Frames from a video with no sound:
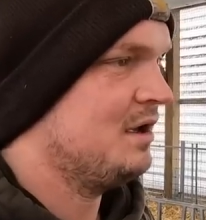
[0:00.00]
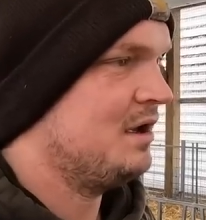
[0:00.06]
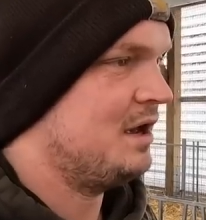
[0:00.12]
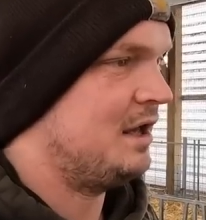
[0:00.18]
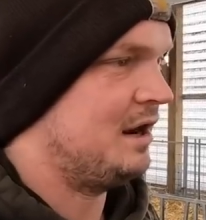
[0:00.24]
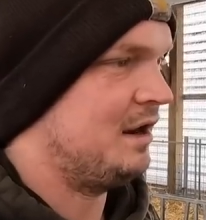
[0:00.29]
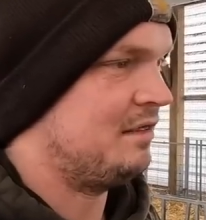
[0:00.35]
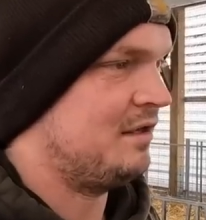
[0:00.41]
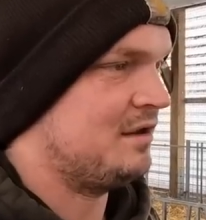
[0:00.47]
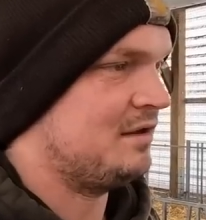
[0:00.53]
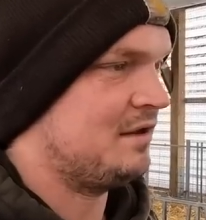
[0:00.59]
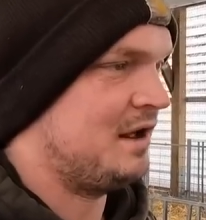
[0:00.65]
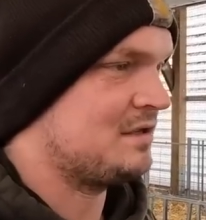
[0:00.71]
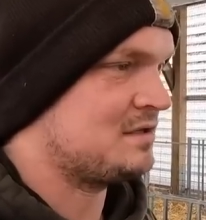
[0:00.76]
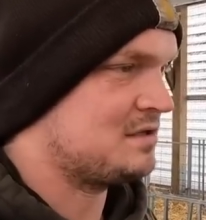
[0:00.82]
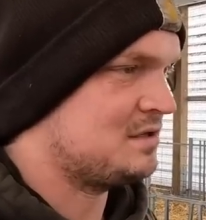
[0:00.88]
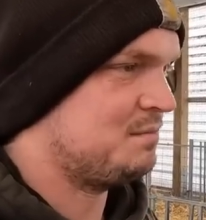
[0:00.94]
and I think
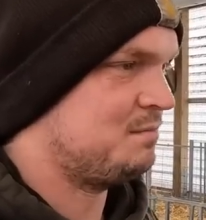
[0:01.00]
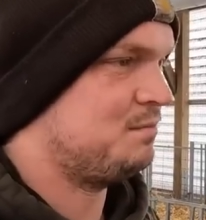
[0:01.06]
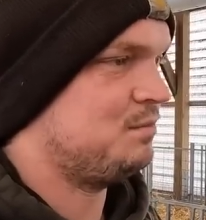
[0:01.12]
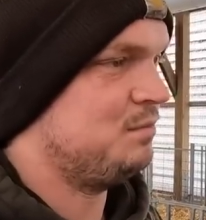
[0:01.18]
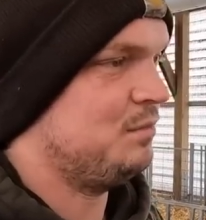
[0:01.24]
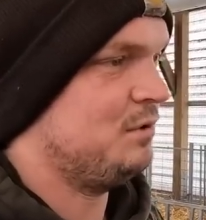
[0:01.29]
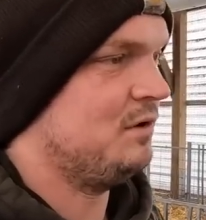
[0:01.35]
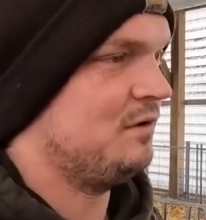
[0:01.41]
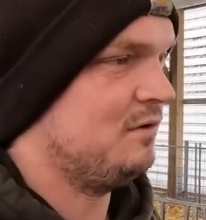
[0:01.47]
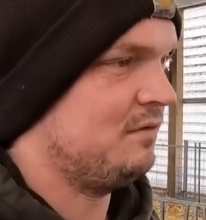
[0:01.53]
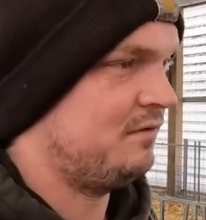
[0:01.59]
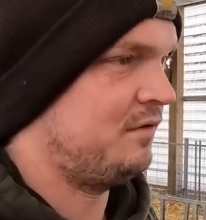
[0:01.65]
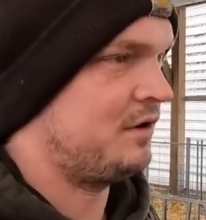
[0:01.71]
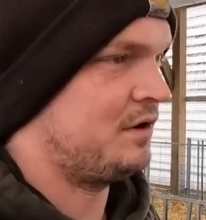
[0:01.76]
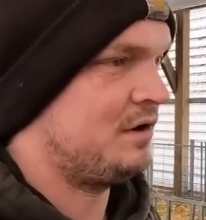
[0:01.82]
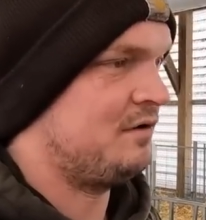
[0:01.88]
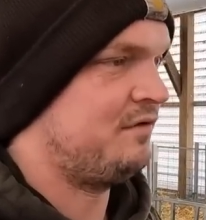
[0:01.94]
that's
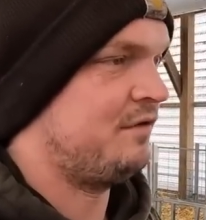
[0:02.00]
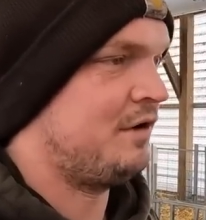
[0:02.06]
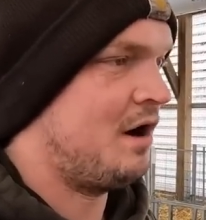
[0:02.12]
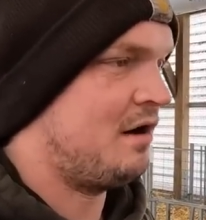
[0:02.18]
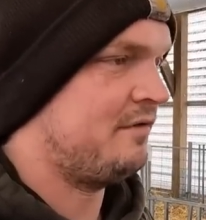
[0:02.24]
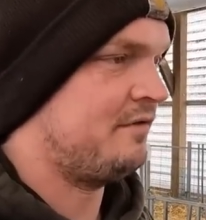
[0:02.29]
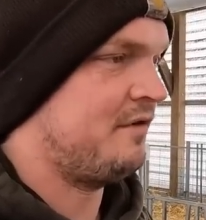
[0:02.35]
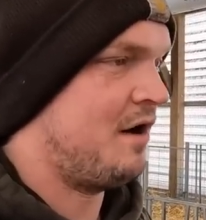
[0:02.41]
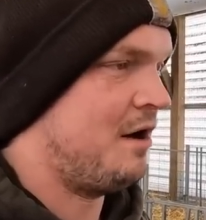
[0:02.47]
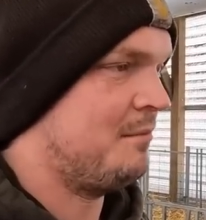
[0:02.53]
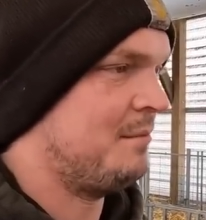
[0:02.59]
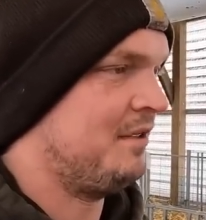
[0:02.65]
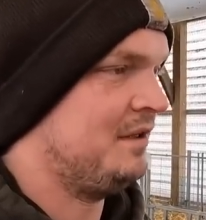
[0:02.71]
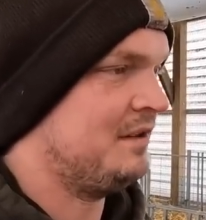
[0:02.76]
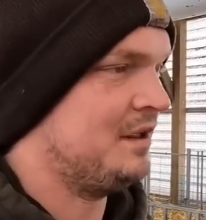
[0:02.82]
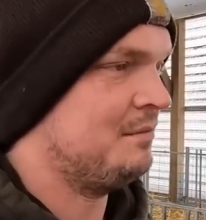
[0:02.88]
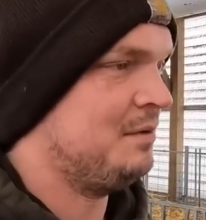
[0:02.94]
for our farm, I
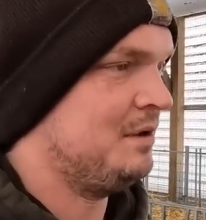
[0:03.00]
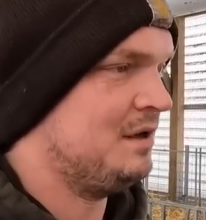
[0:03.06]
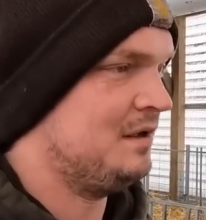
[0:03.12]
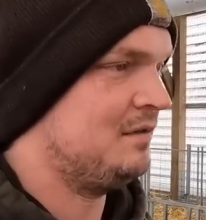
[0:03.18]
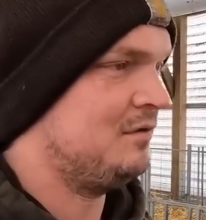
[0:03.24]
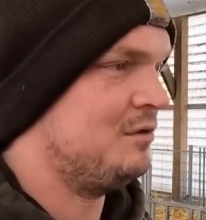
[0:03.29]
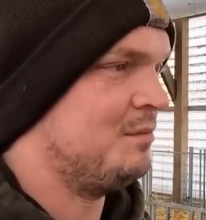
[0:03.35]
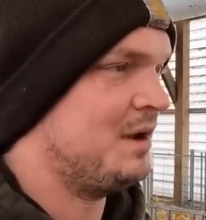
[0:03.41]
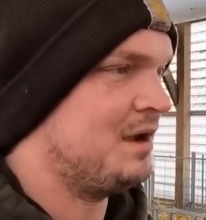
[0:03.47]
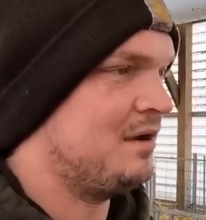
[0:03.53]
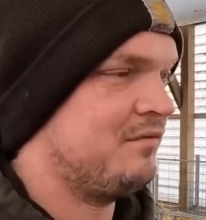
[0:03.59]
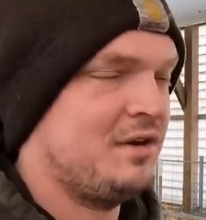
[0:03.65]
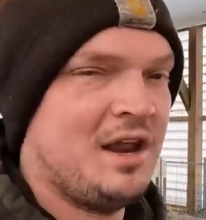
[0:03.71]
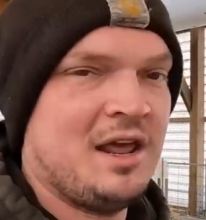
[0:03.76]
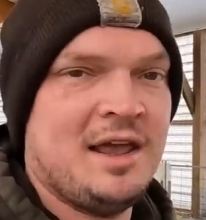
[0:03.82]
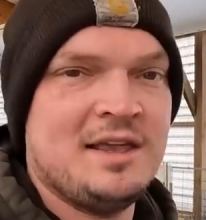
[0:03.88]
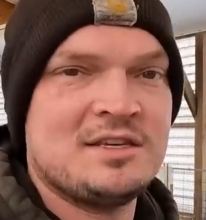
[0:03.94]
think that'd be a too big of
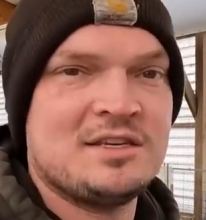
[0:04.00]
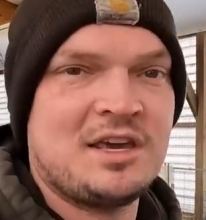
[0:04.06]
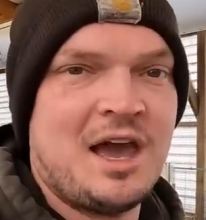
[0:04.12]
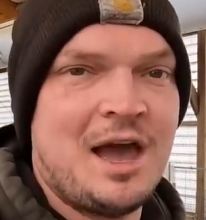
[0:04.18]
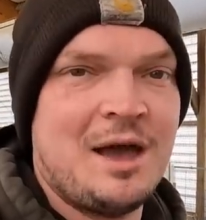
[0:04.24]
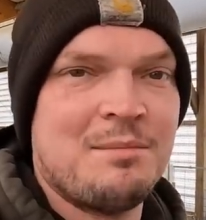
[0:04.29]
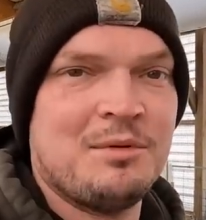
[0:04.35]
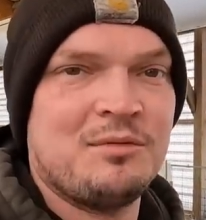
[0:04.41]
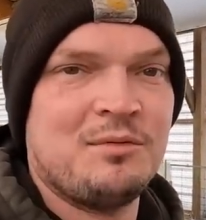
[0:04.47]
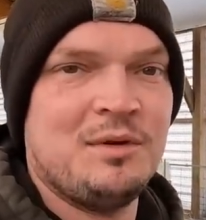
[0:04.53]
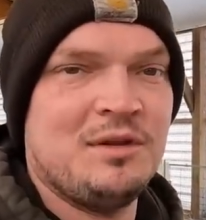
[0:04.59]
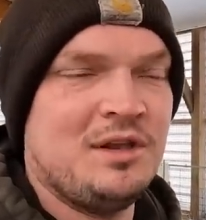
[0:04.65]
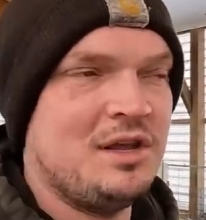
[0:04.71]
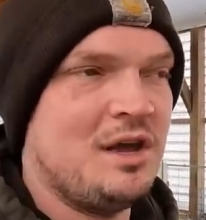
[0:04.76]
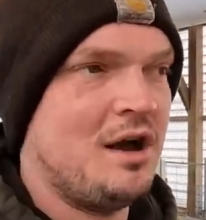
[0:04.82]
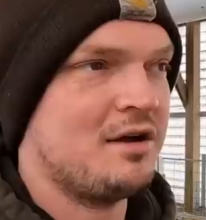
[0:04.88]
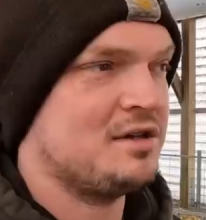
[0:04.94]
an age gap between the
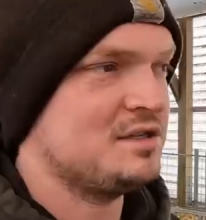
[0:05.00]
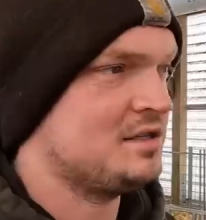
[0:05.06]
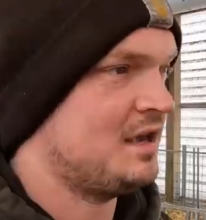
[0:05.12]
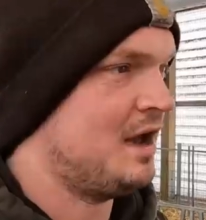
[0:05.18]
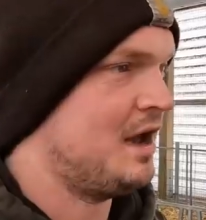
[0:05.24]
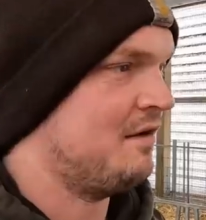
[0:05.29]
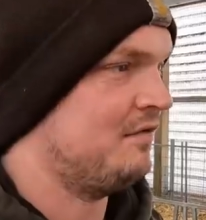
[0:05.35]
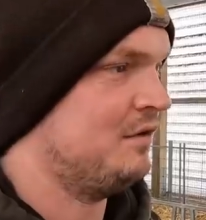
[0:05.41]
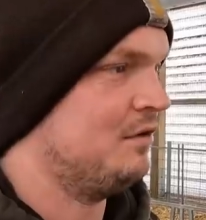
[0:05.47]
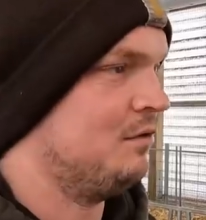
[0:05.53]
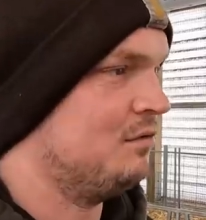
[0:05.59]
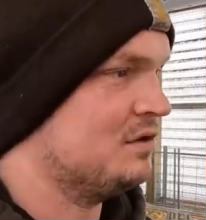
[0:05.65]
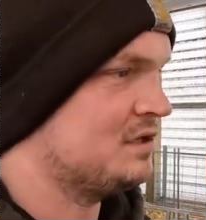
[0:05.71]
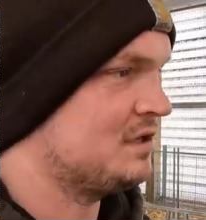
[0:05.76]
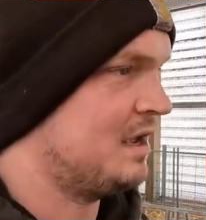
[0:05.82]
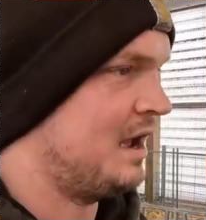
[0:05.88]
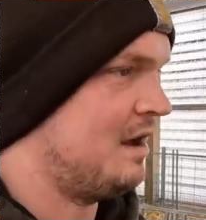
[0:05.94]
youngest calf and
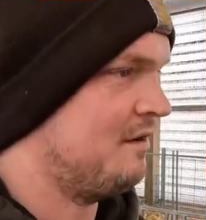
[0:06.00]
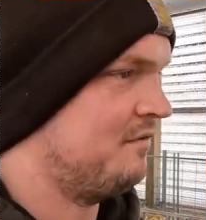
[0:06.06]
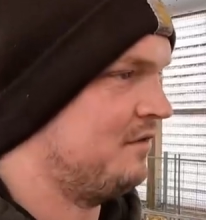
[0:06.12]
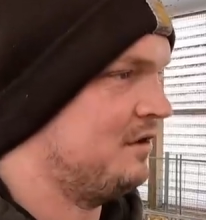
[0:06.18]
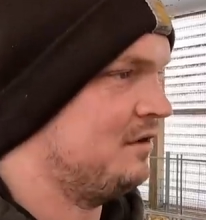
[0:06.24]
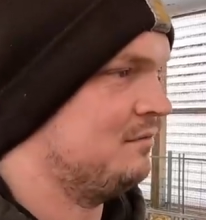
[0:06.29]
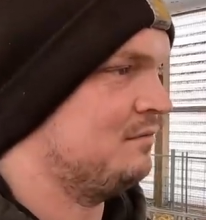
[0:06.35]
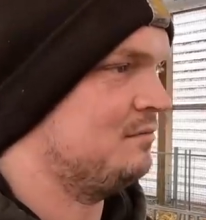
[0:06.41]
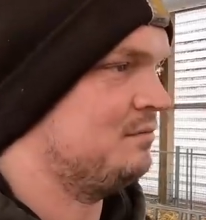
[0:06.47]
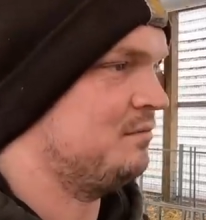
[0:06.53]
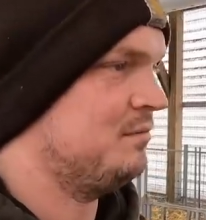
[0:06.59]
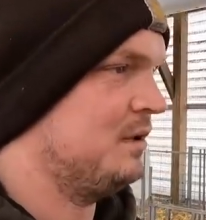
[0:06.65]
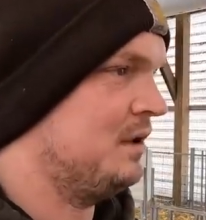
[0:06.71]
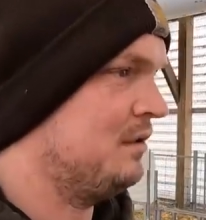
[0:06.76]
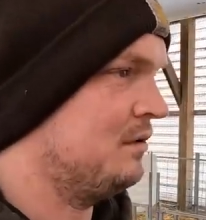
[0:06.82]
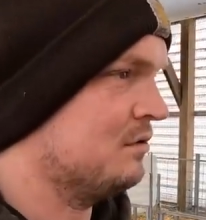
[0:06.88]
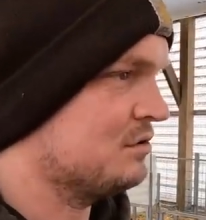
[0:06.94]
oldest calf in
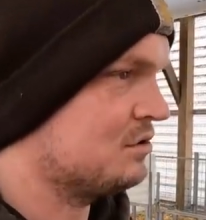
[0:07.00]
those